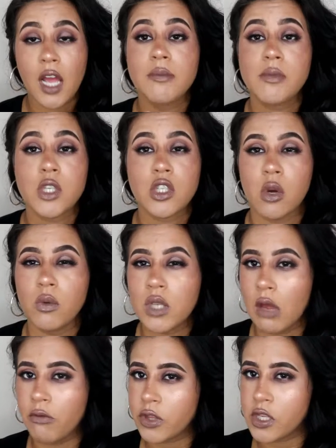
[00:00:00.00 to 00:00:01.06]
I am so in
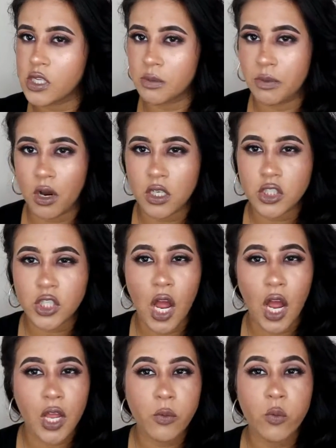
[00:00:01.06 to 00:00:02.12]
love with this brush.
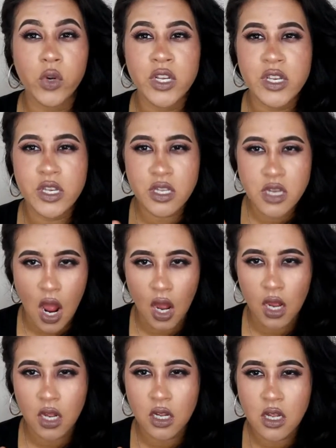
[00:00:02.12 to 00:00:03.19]
I would
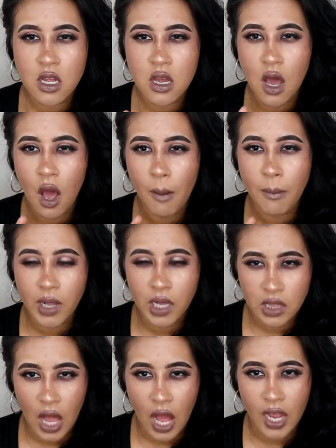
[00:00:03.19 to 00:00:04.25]
not
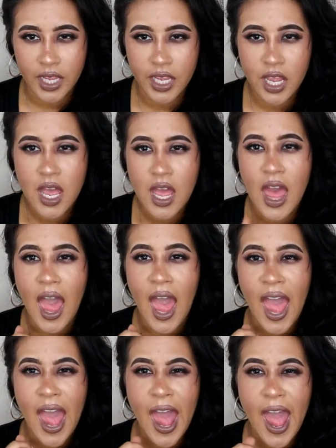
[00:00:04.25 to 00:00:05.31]
apply
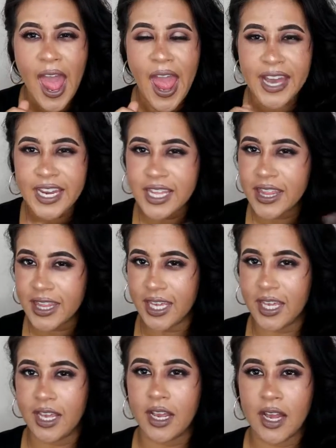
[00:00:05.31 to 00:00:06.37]

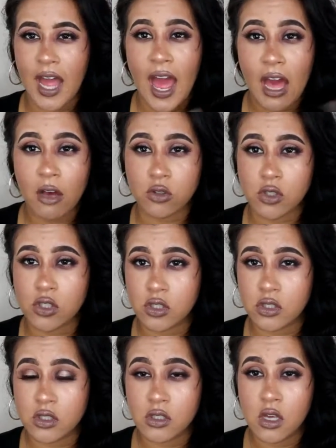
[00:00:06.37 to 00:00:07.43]
anything
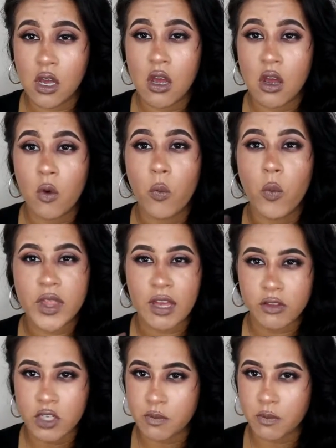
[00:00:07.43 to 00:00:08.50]
else
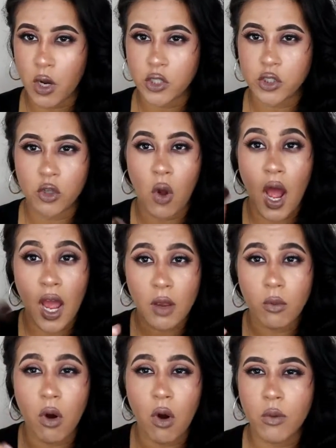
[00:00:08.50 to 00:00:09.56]
without this brush. So
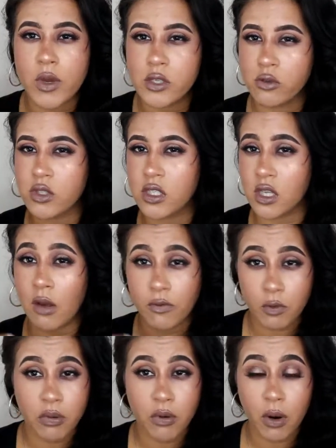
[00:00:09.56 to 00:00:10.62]
I will always use this
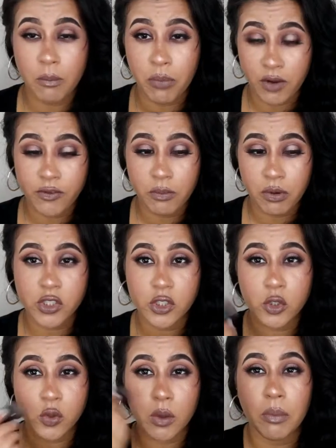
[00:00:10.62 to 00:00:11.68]
buffer
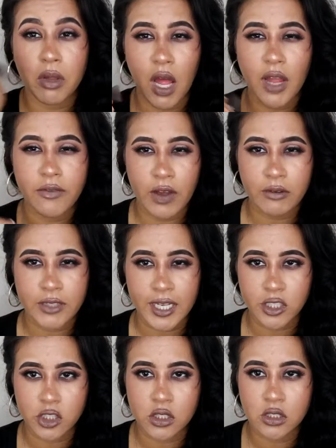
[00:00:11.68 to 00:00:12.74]
brush to apply
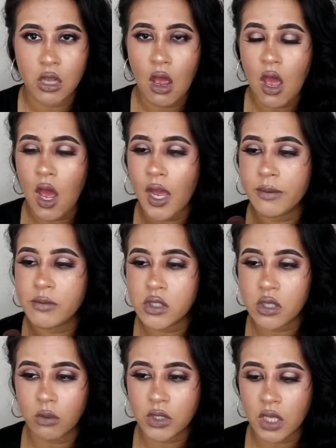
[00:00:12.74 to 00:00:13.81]
foundation. I'm
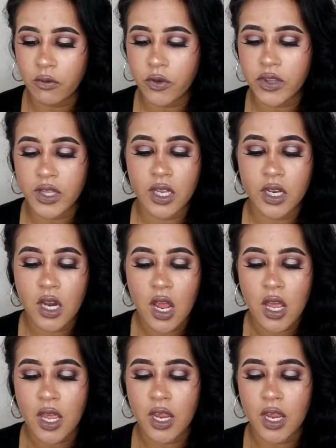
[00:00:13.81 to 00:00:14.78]
so in love with it.